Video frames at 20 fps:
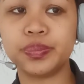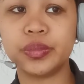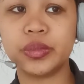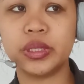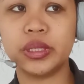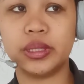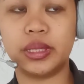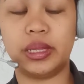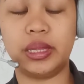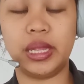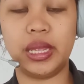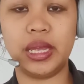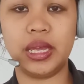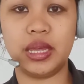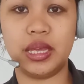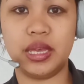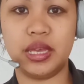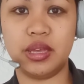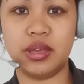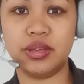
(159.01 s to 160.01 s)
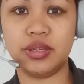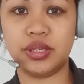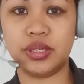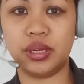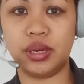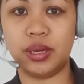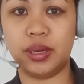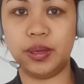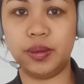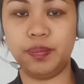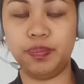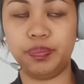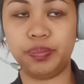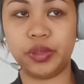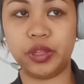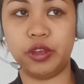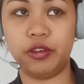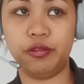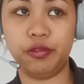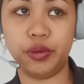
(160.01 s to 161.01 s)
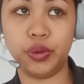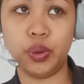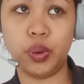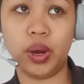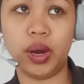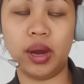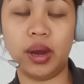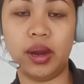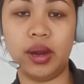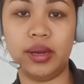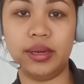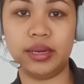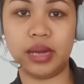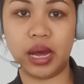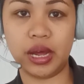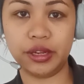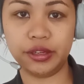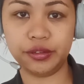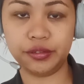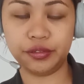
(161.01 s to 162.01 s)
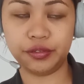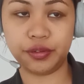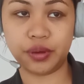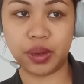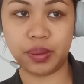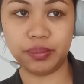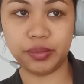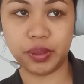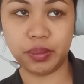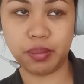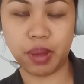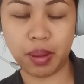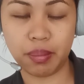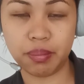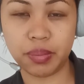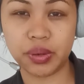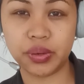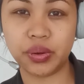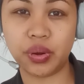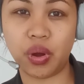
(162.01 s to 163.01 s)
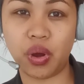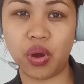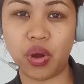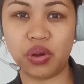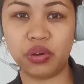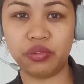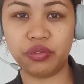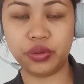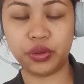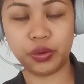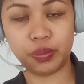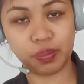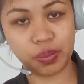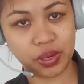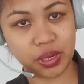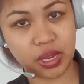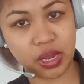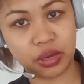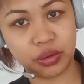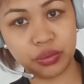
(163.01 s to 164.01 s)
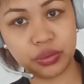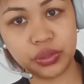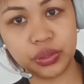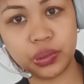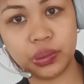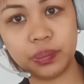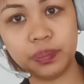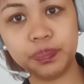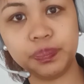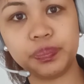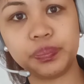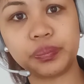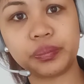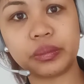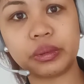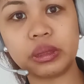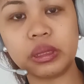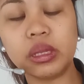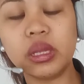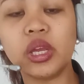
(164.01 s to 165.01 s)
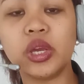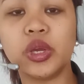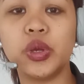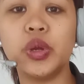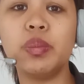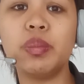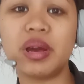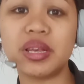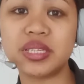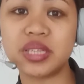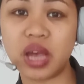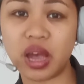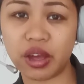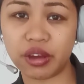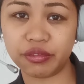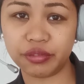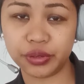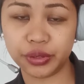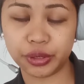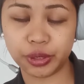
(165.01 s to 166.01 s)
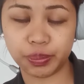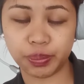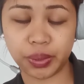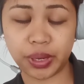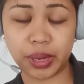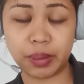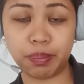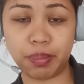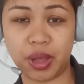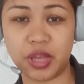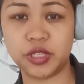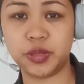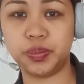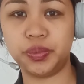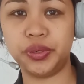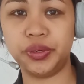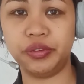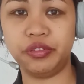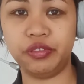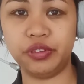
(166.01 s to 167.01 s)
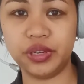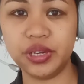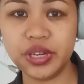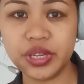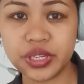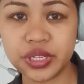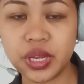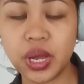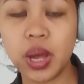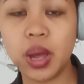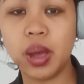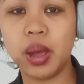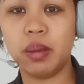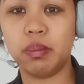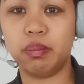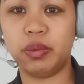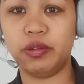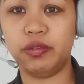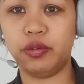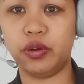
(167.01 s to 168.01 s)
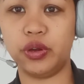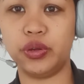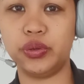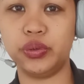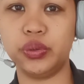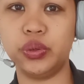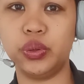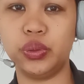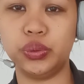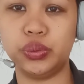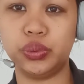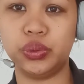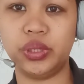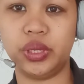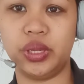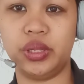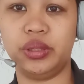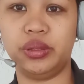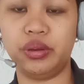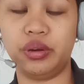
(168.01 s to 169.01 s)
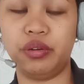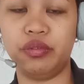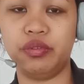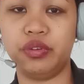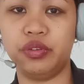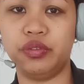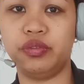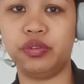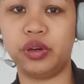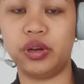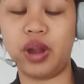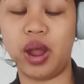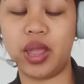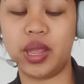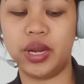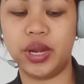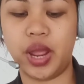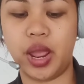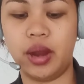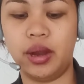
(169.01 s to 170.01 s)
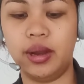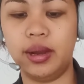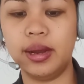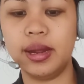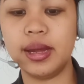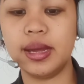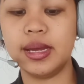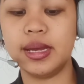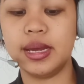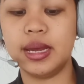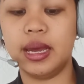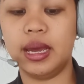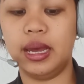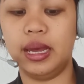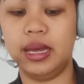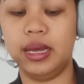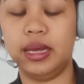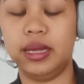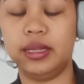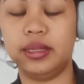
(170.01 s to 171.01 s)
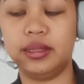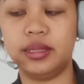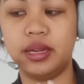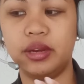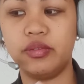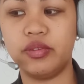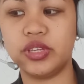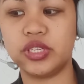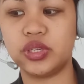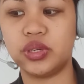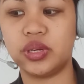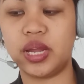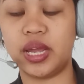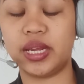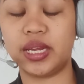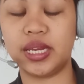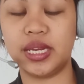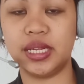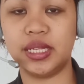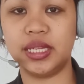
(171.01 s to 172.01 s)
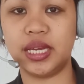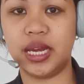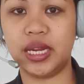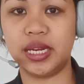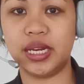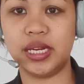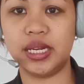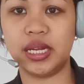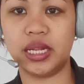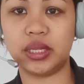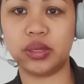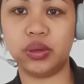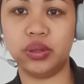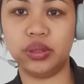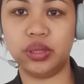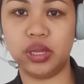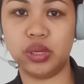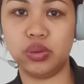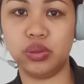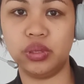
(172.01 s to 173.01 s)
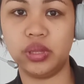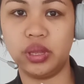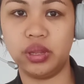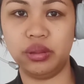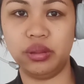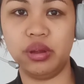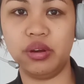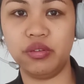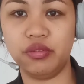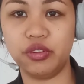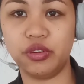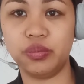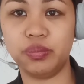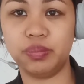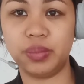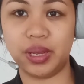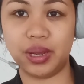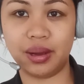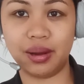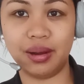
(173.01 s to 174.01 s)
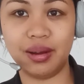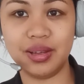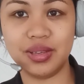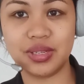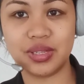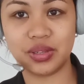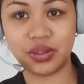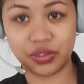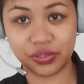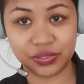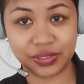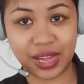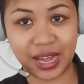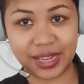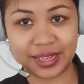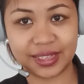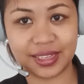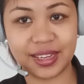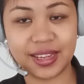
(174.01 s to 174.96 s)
the thing is um, if you are not from the member of european union you must have European passport first before you go to the interview for Ryanair. And the reason I, I did not continue the interview because of that.